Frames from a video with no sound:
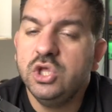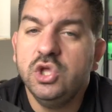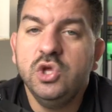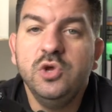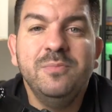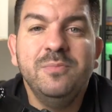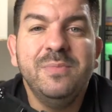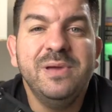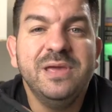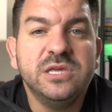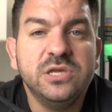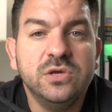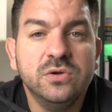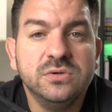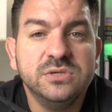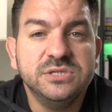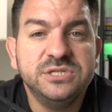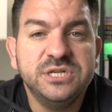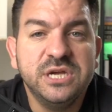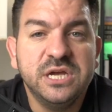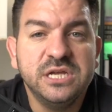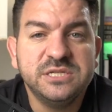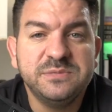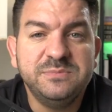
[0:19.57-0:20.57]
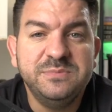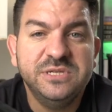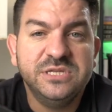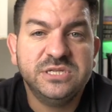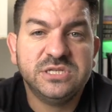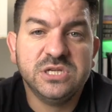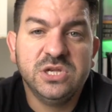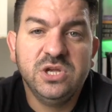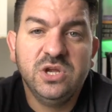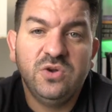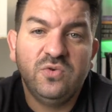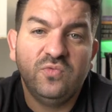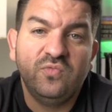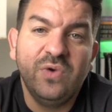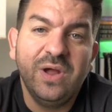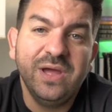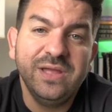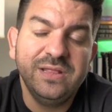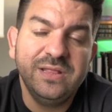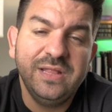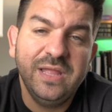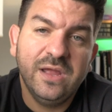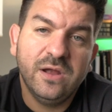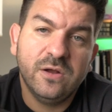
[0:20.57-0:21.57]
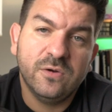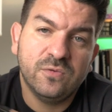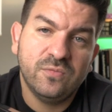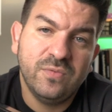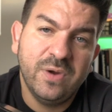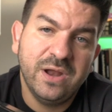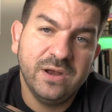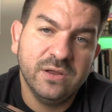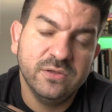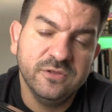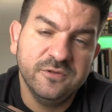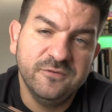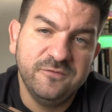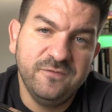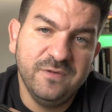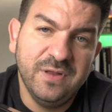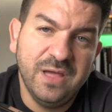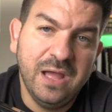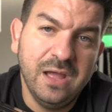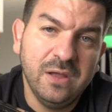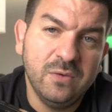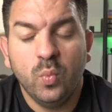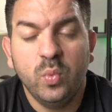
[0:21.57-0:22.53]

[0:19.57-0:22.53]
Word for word: you make your adjustments right there, right on the fly,